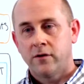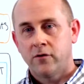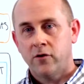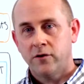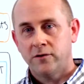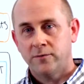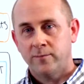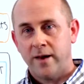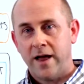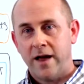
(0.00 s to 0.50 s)

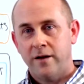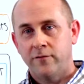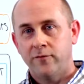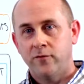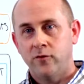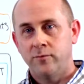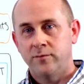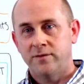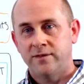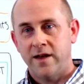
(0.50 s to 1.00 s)

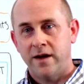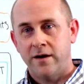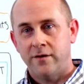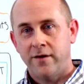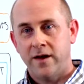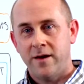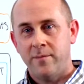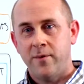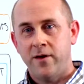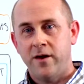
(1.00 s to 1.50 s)
cross-platform set
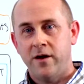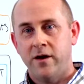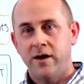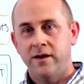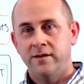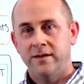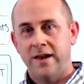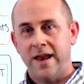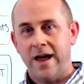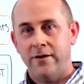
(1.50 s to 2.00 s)
of
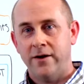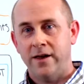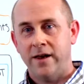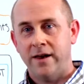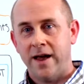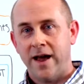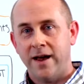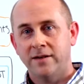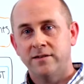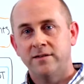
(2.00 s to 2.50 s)
APIs
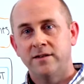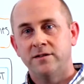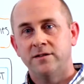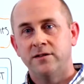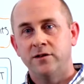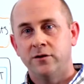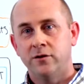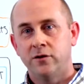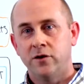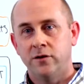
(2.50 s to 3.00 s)
allowing access
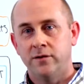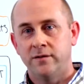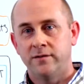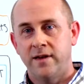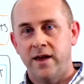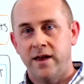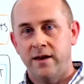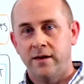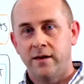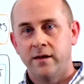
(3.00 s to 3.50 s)
to your
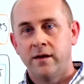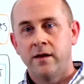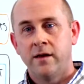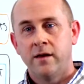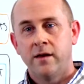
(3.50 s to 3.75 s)
content